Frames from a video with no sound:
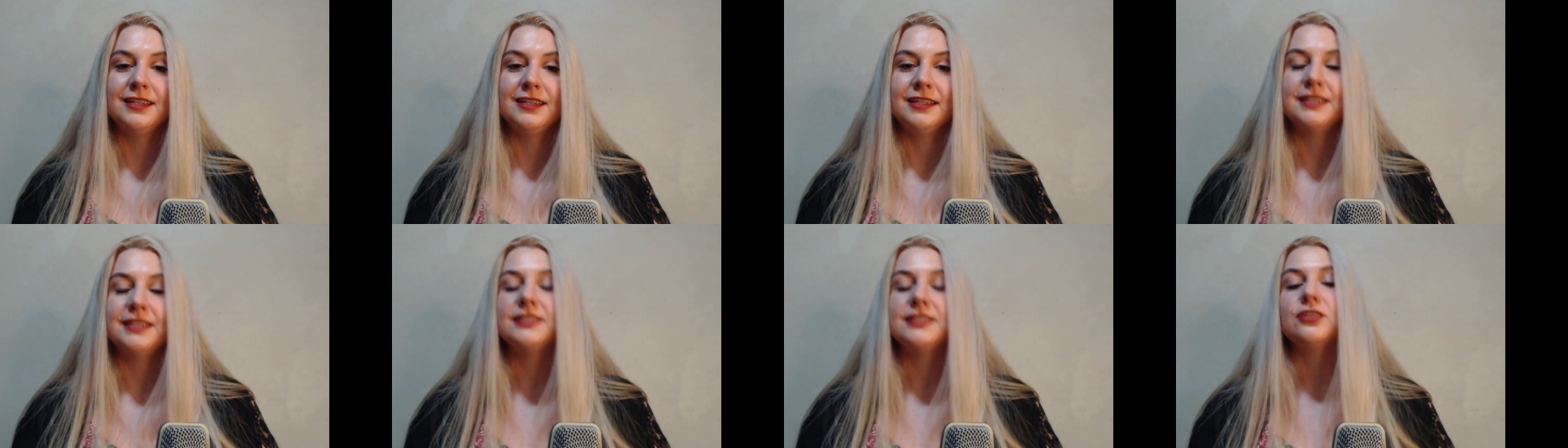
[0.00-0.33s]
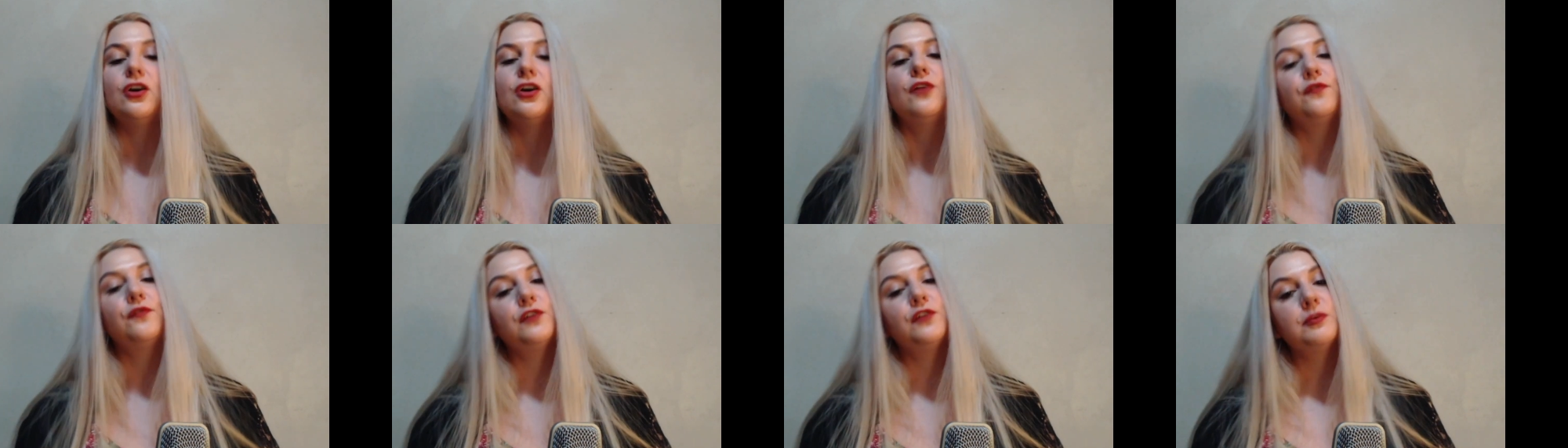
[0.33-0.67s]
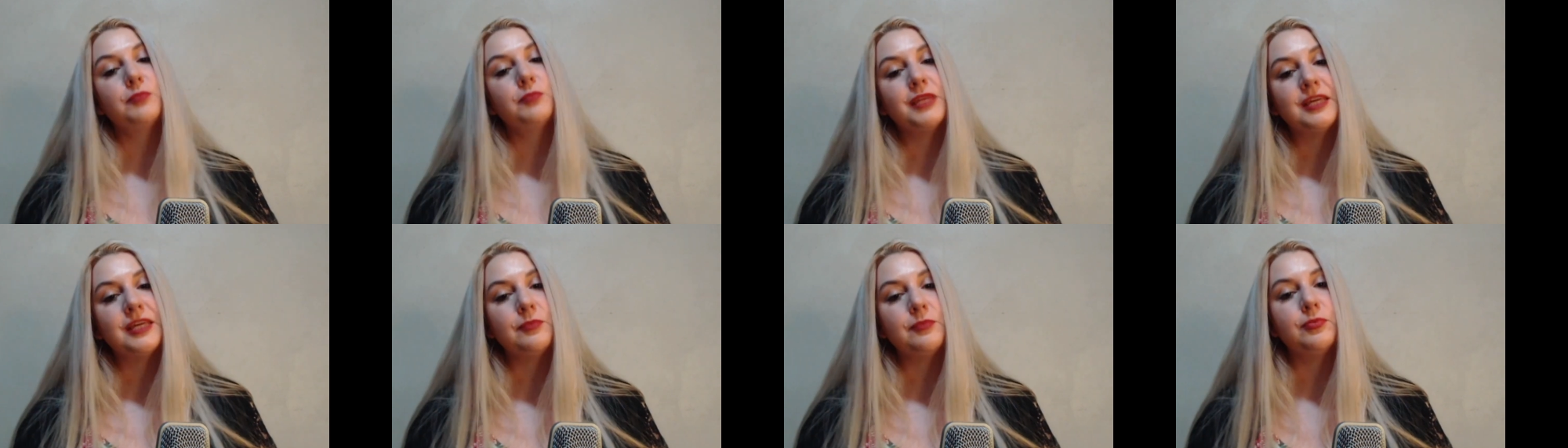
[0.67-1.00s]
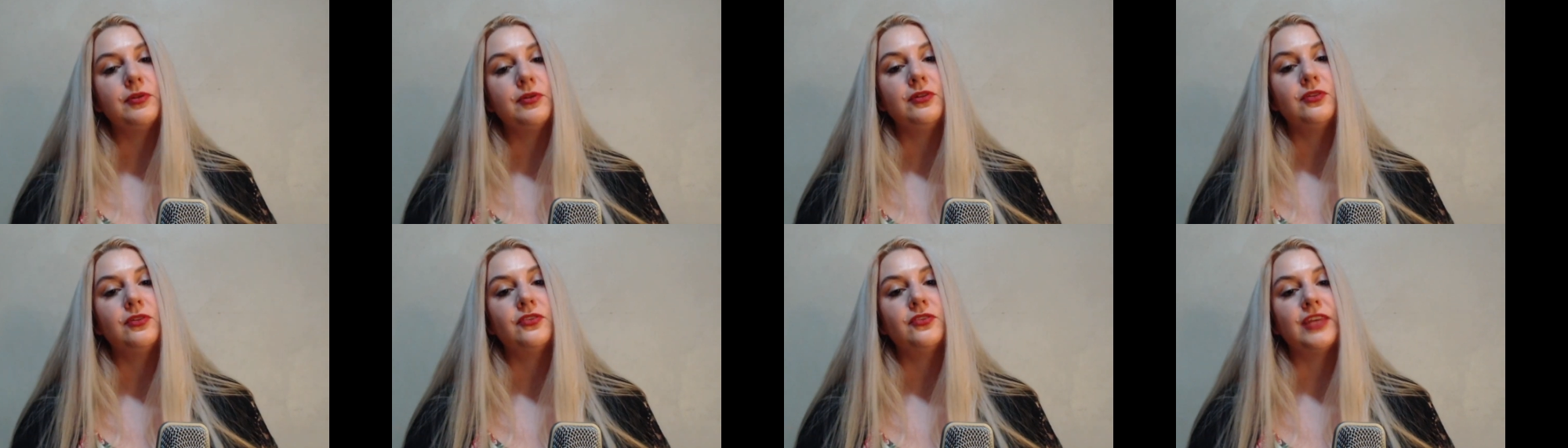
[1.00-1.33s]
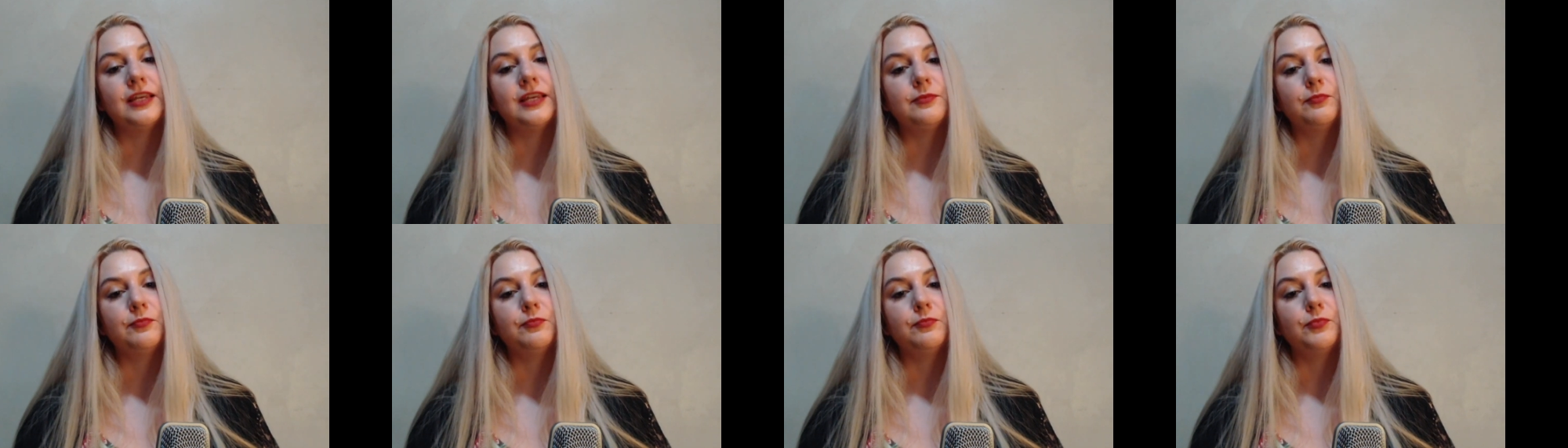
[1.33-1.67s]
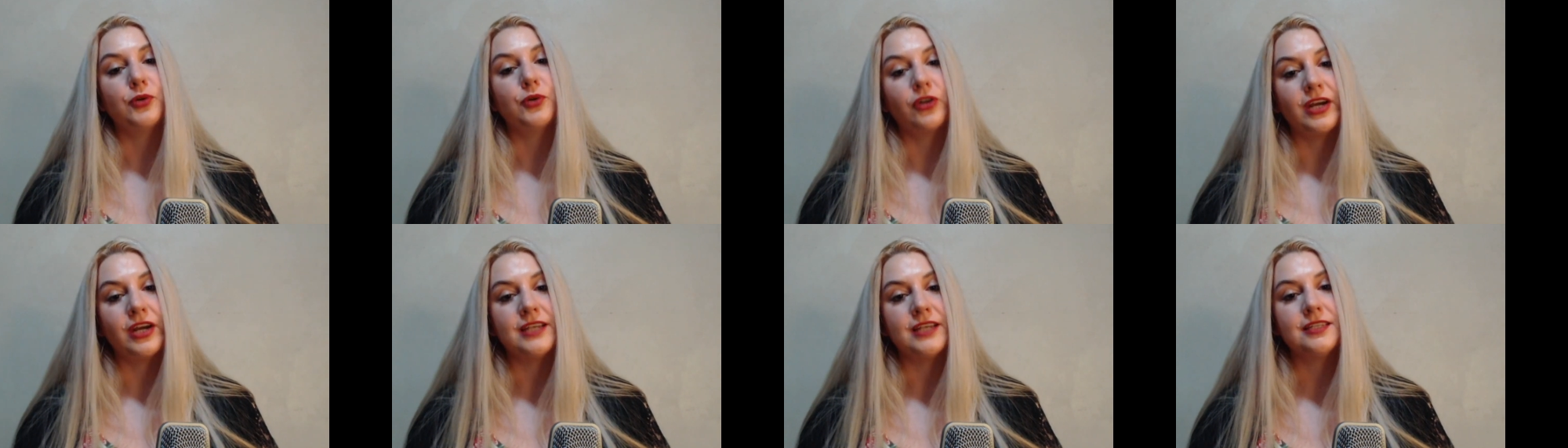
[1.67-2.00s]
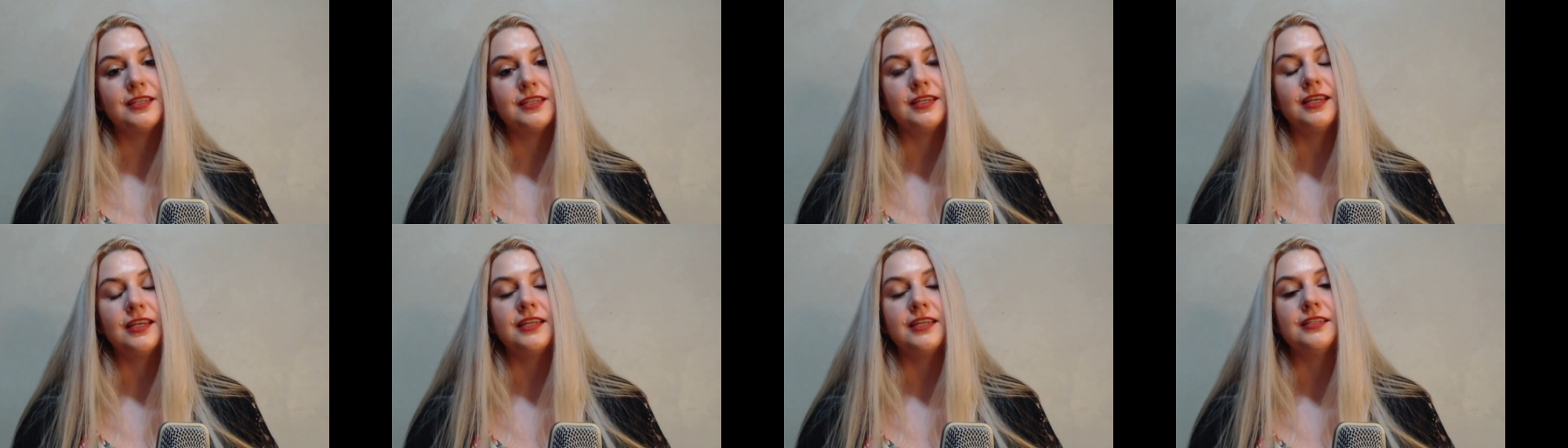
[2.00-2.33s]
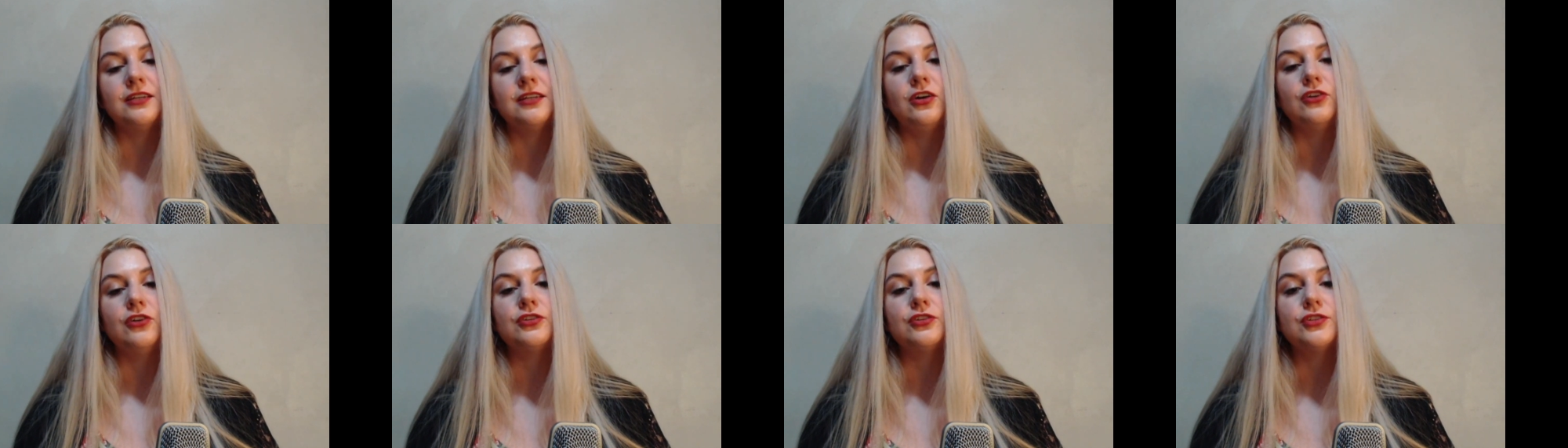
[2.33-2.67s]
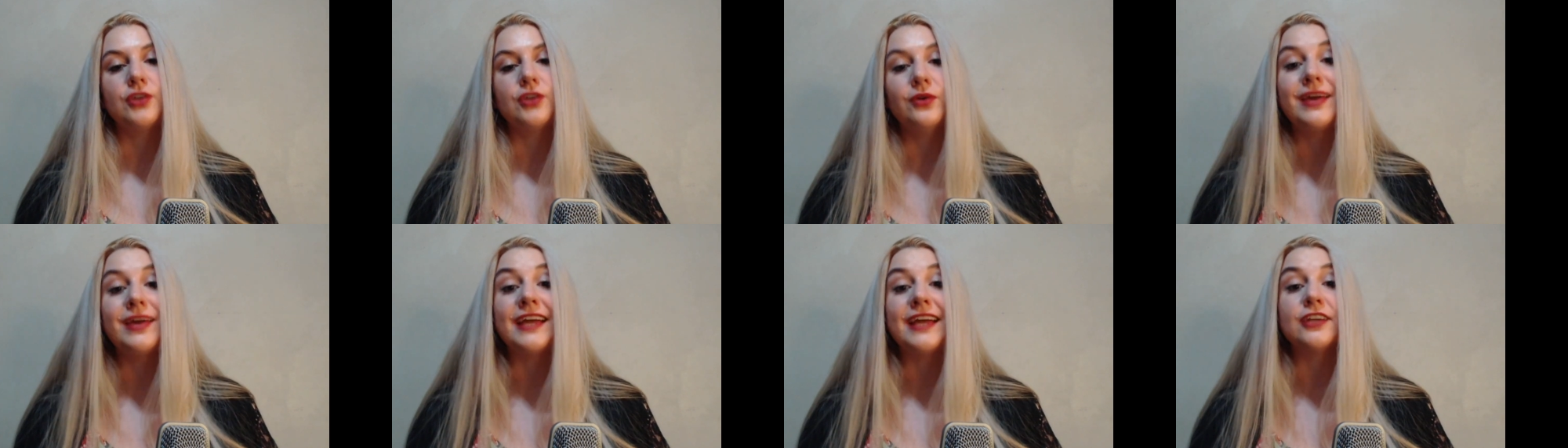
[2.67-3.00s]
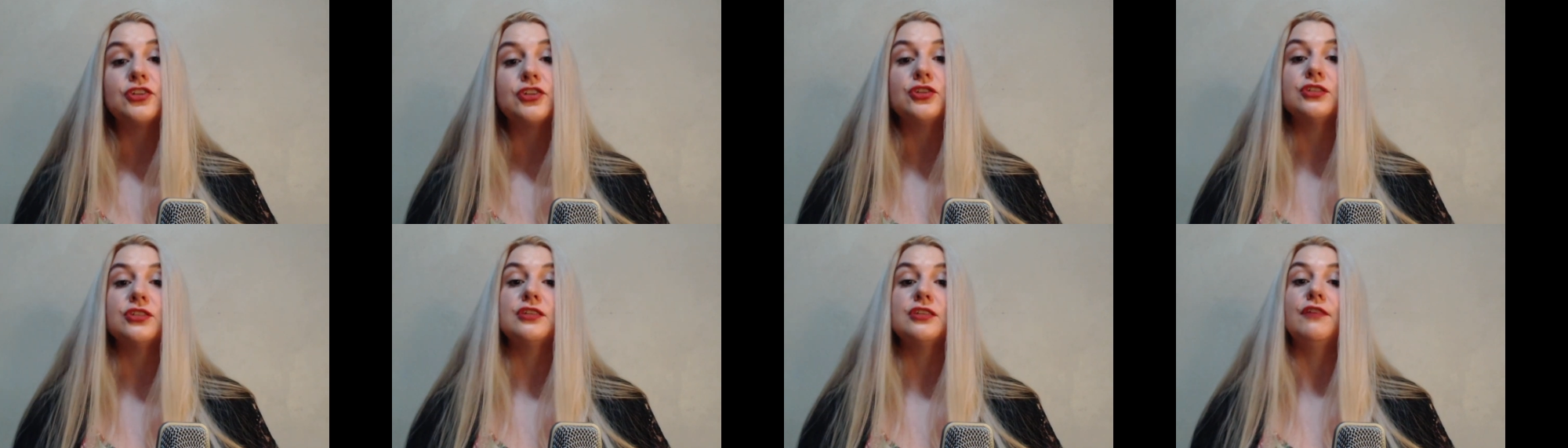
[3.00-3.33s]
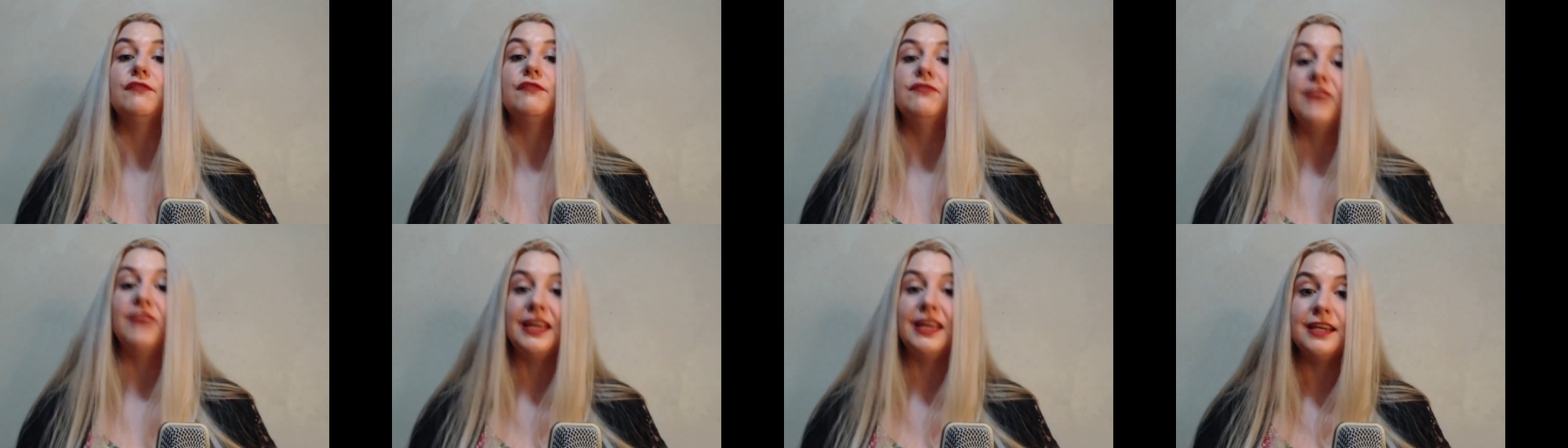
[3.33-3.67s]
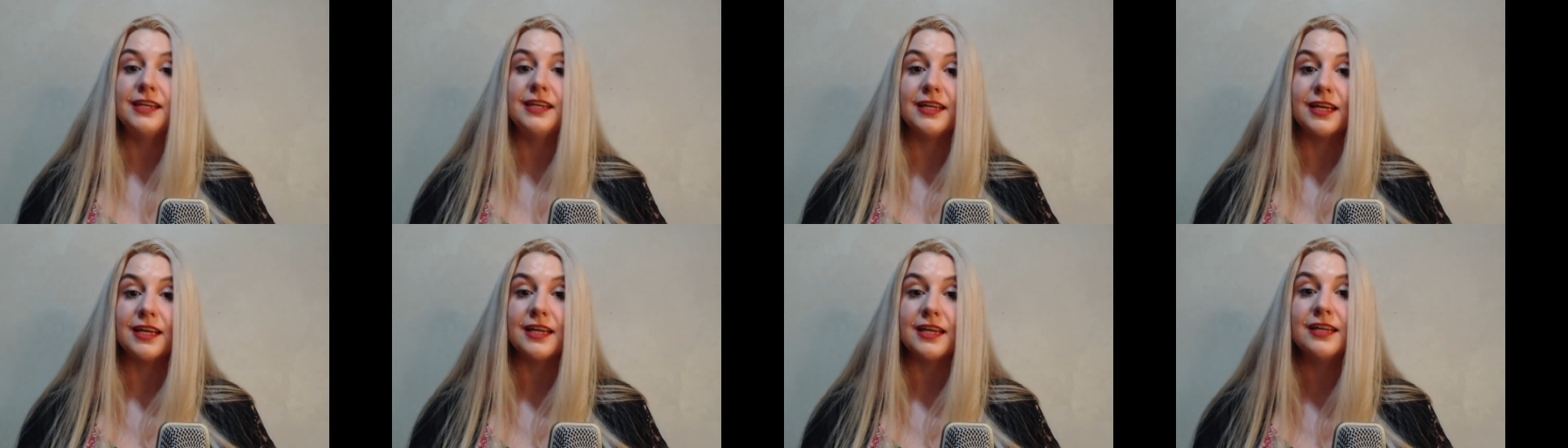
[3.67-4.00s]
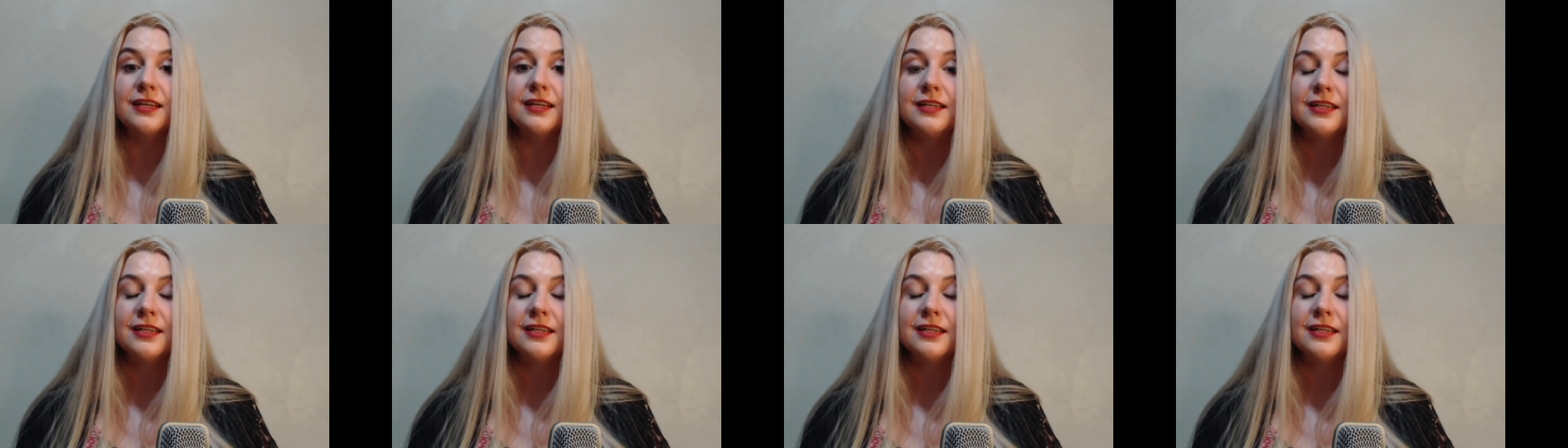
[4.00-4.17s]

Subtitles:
Is often people that procrastinate are so anxious of failure